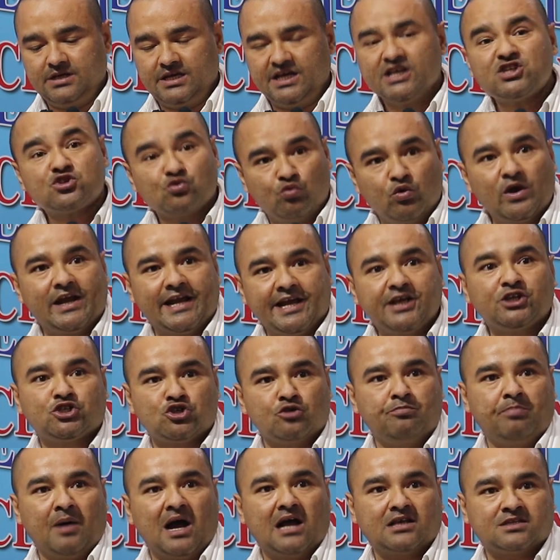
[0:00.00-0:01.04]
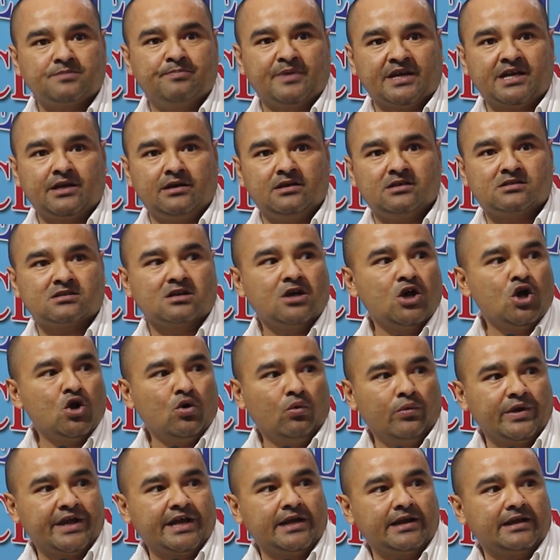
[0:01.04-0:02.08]
is willing to pass because
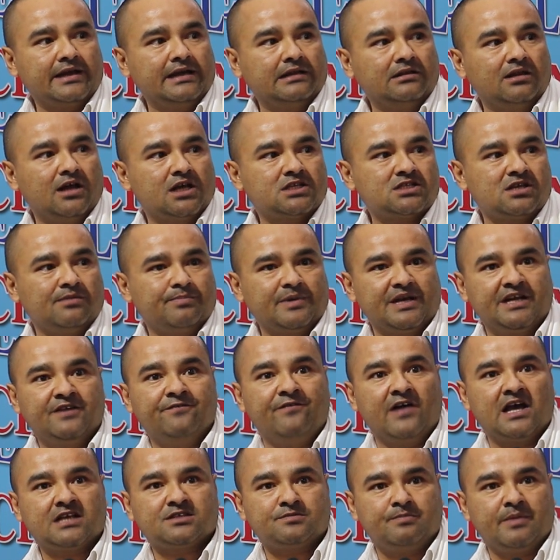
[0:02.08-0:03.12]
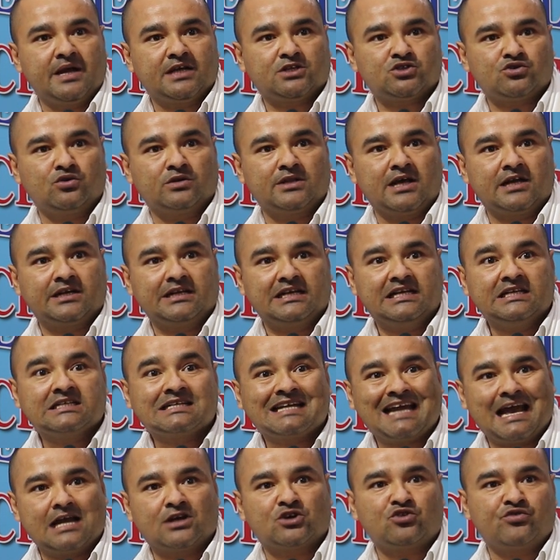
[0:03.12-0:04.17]
we're going to get lots of investment so that
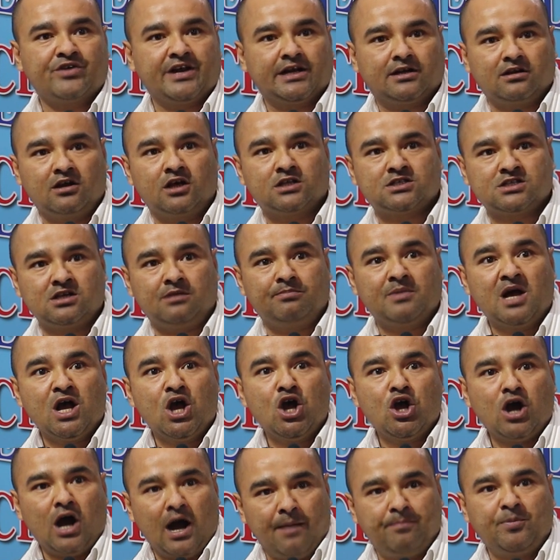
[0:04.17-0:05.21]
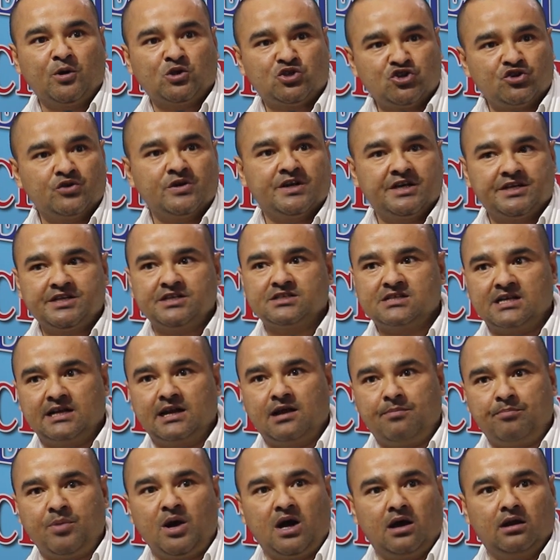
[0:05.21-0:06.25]
it can create lots of opportunities in
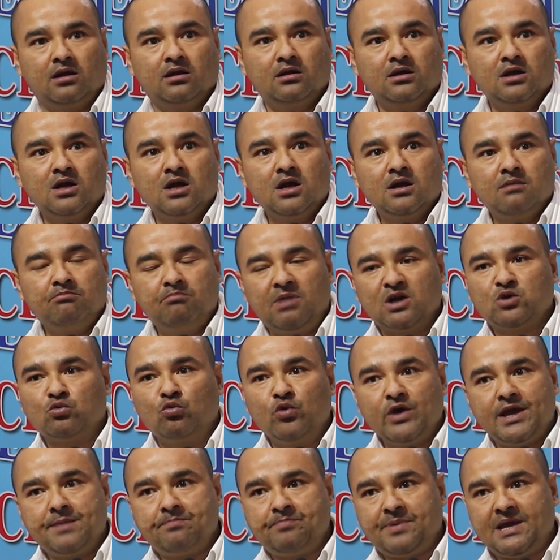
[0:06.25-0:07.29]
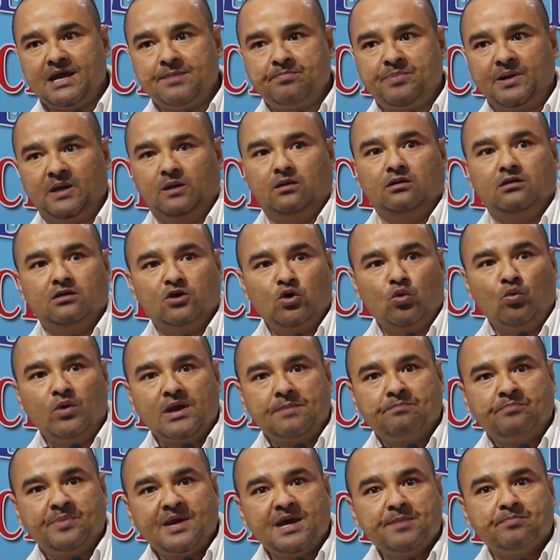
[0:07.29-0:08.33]
Nepal. But we
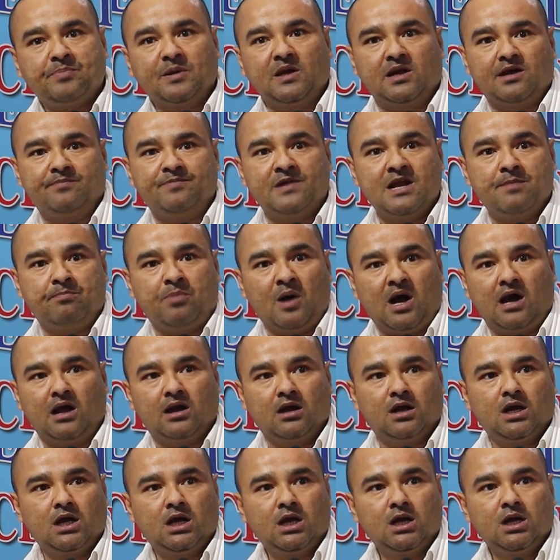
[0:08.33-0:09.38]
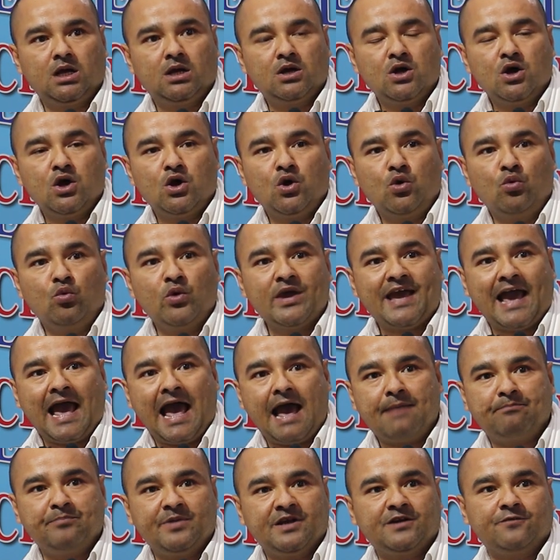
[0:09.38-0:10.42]
people of Nepal, we
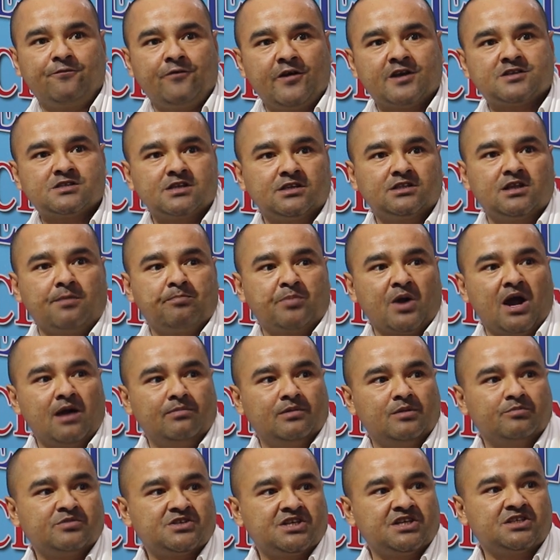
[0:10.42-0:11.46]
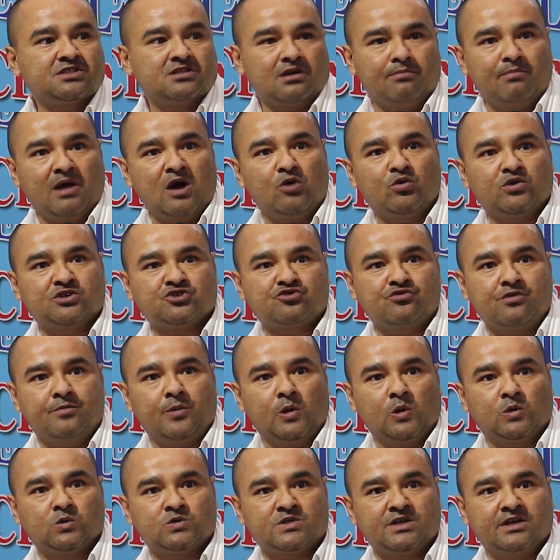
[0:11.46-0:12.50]
have been facing the problem since the Maoist
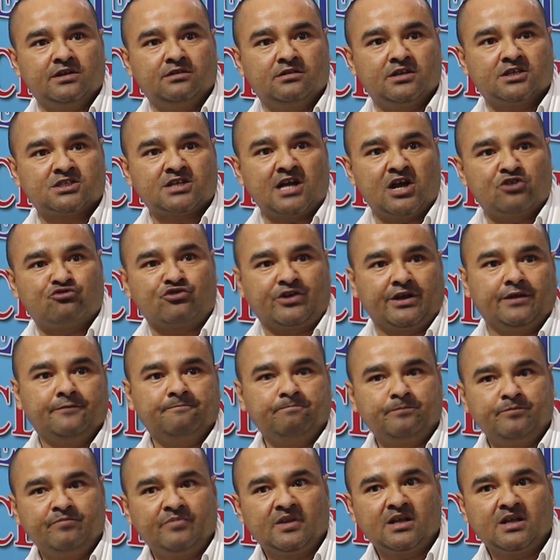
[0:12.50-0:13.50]
revolution in this country.